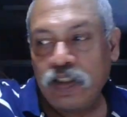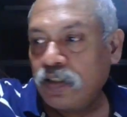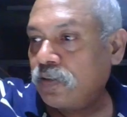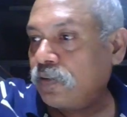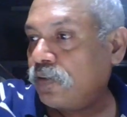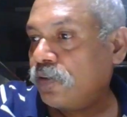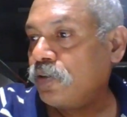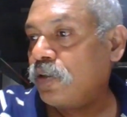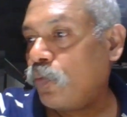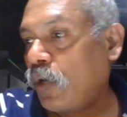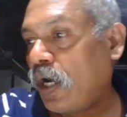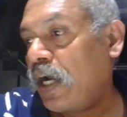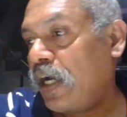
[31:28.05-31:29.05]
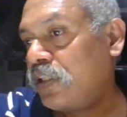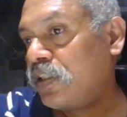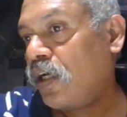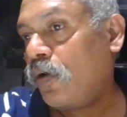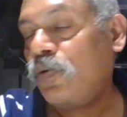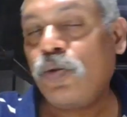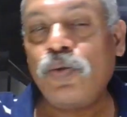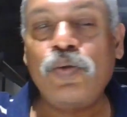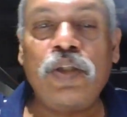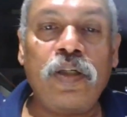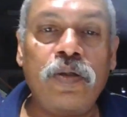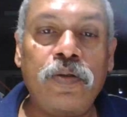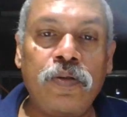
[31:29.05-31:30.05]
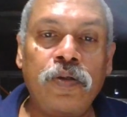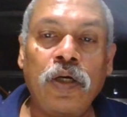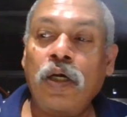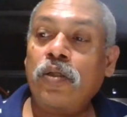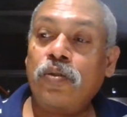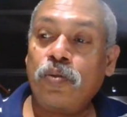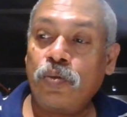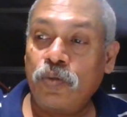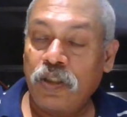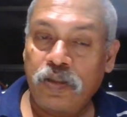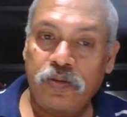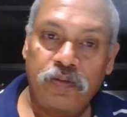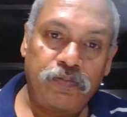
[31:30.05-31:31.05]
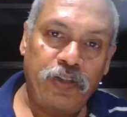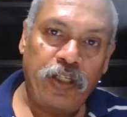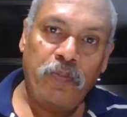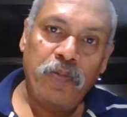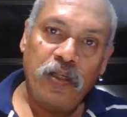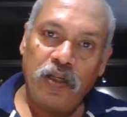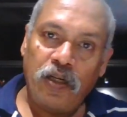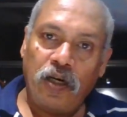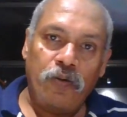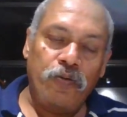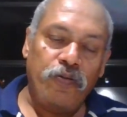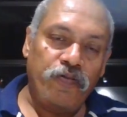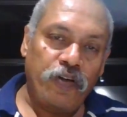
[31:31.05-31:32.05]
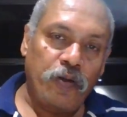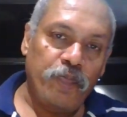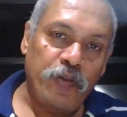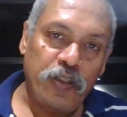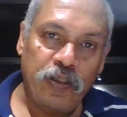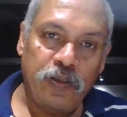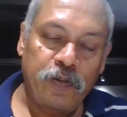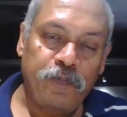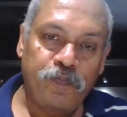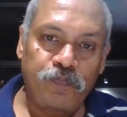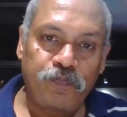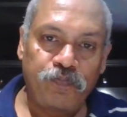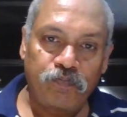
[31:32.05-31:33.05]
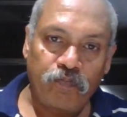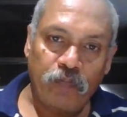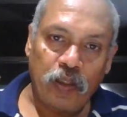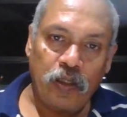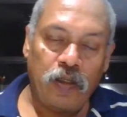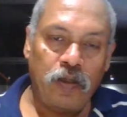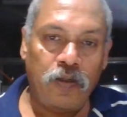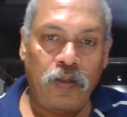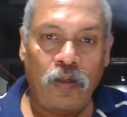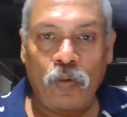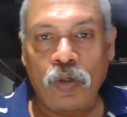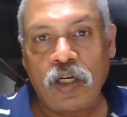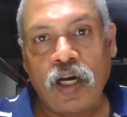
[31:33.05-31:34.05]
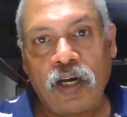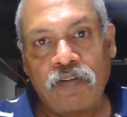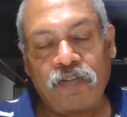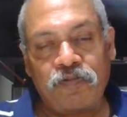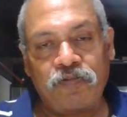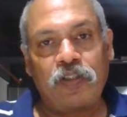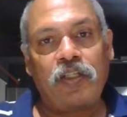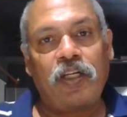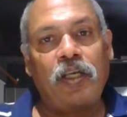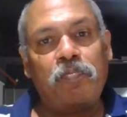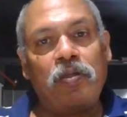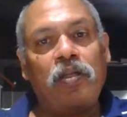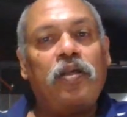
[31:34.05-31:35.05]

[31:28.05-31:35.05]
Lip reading: the the wires out through the door, through the table, out from the lower half of the table,